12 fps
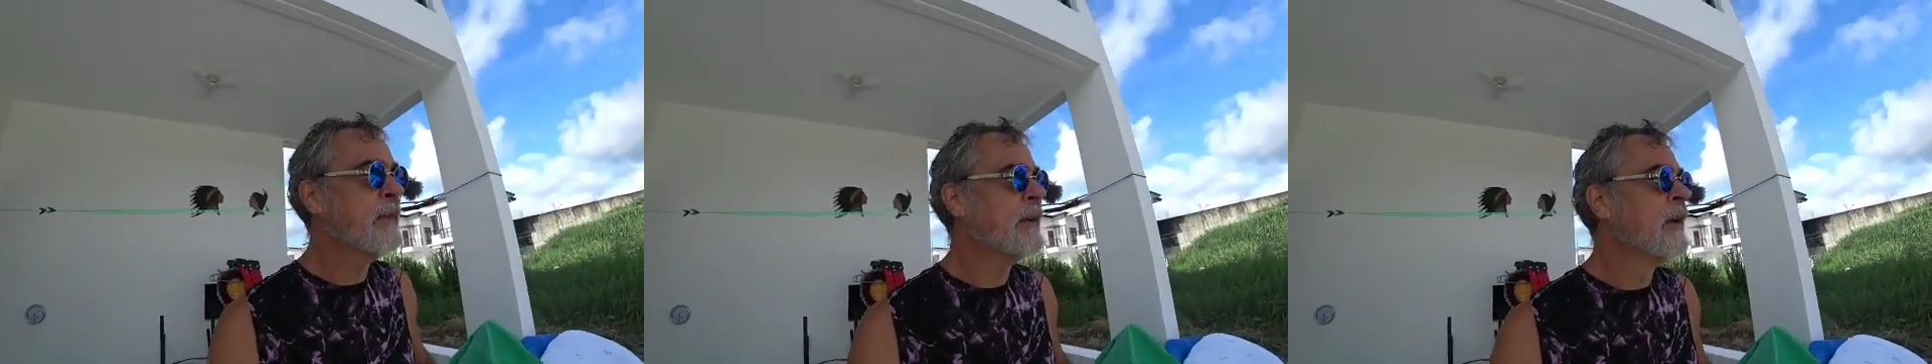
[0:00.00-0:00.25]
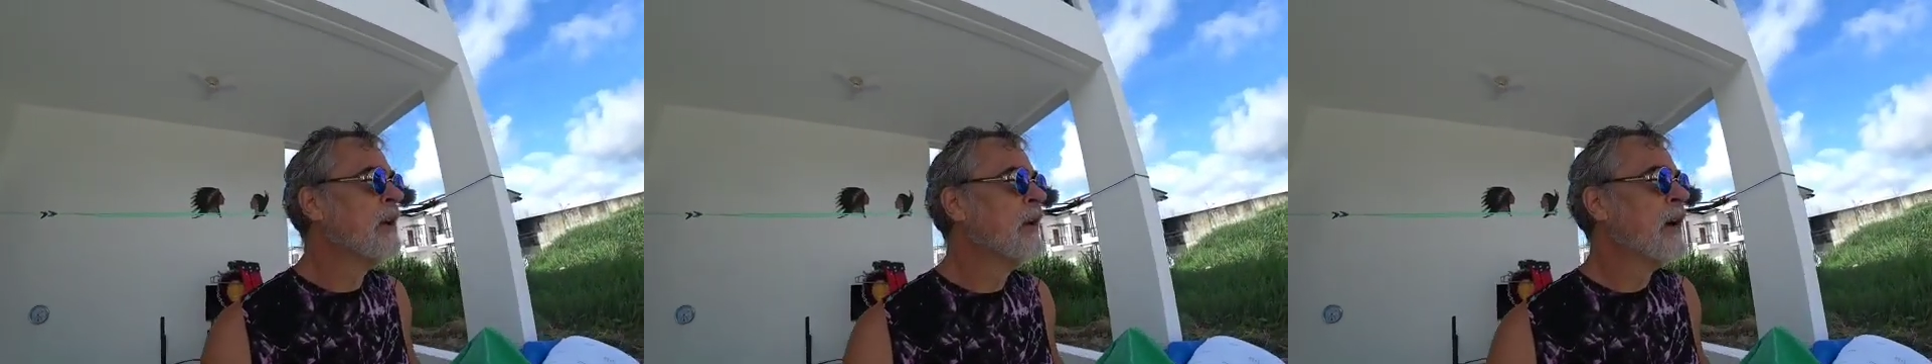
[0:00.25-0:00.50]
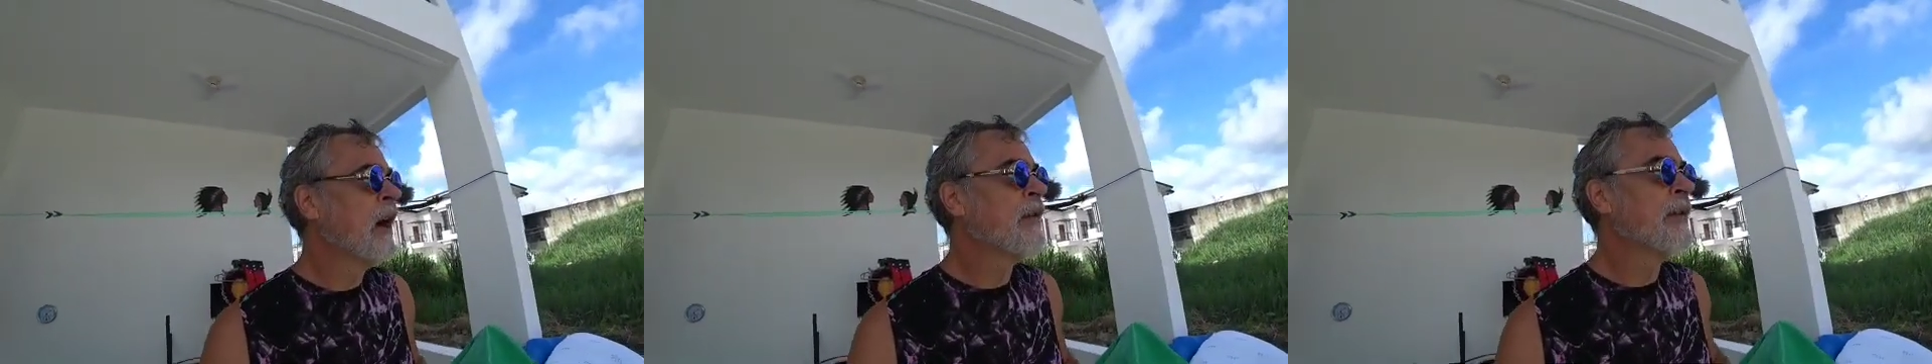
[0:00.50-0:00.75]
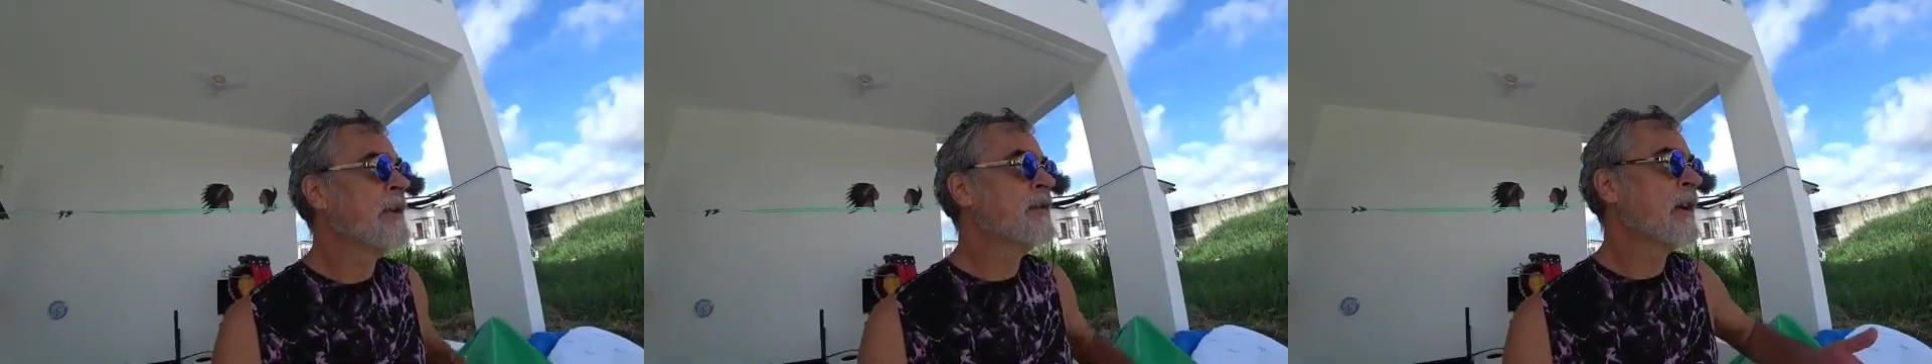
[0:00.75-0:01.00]
But
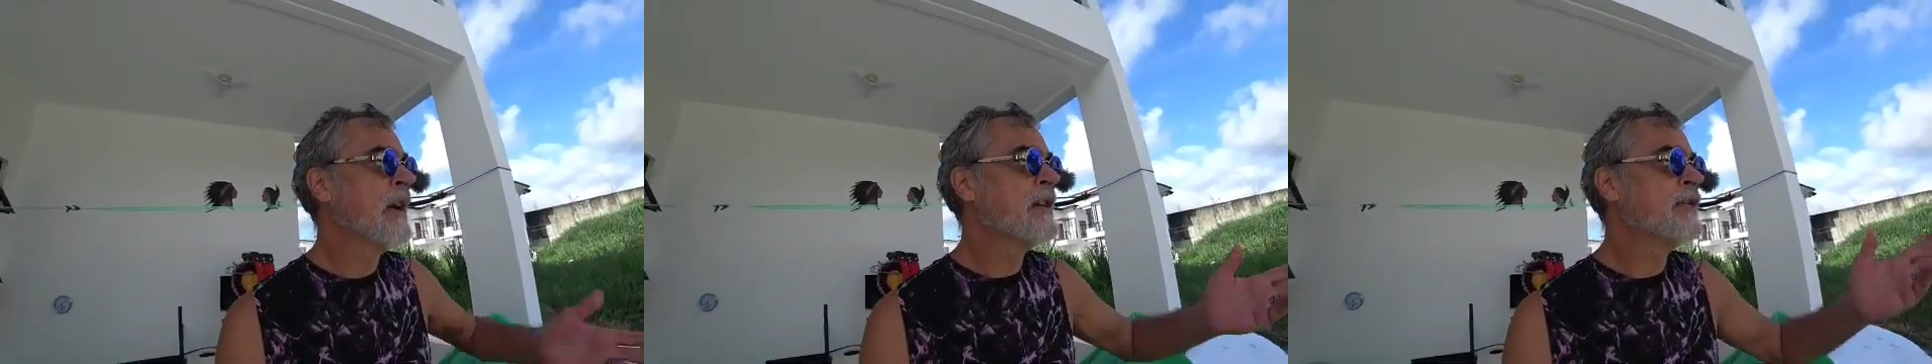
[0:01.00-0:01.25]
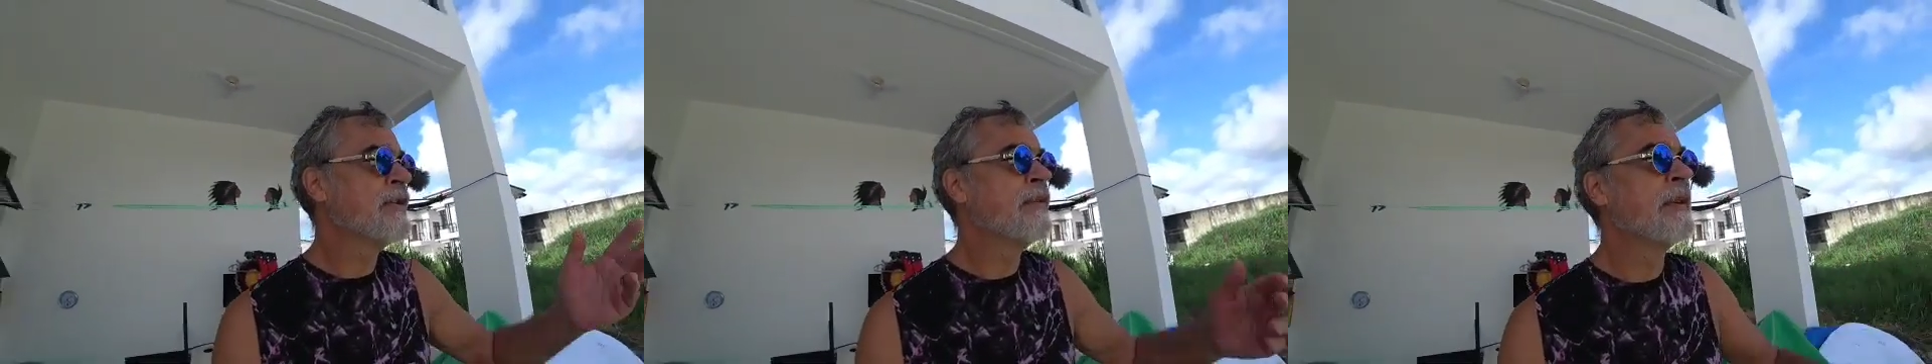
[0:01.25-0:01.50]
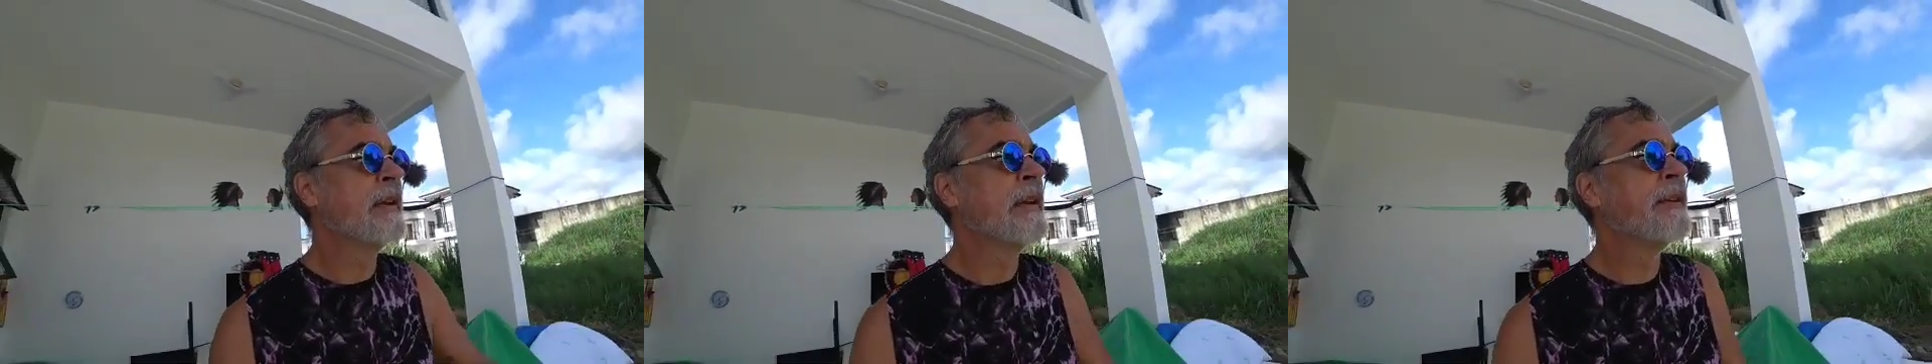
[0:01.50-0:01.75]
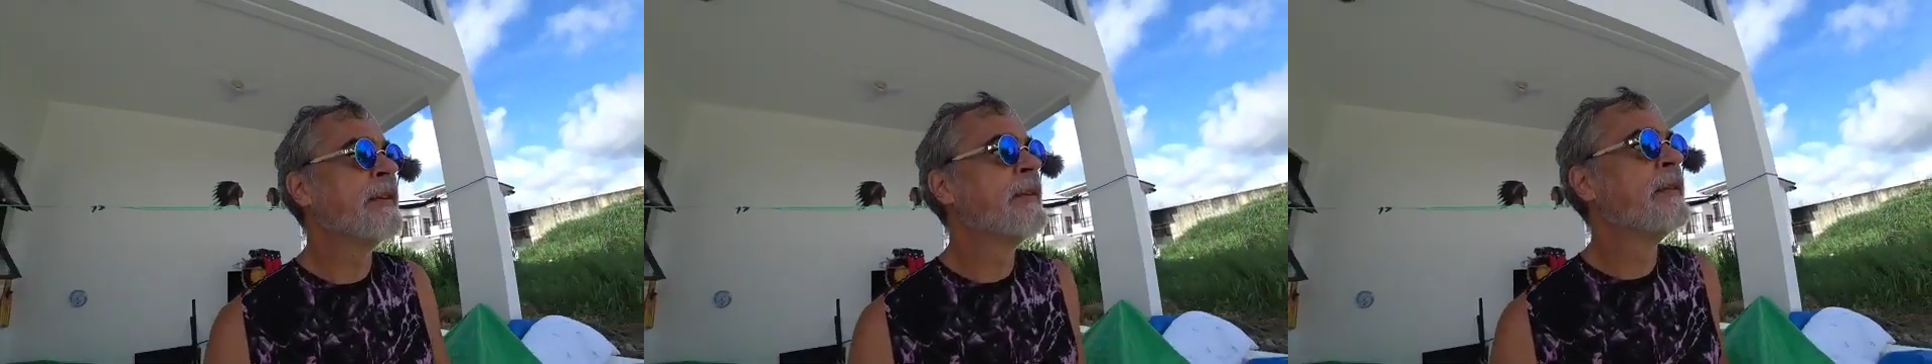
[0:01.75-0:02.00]
are these guys doing
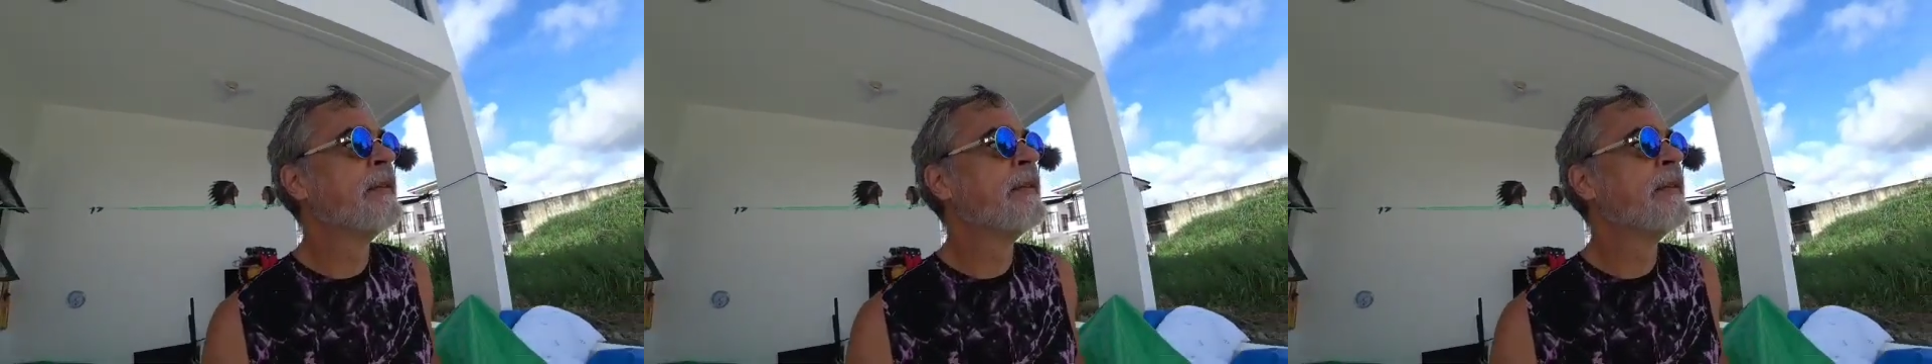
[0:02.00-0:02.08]
it?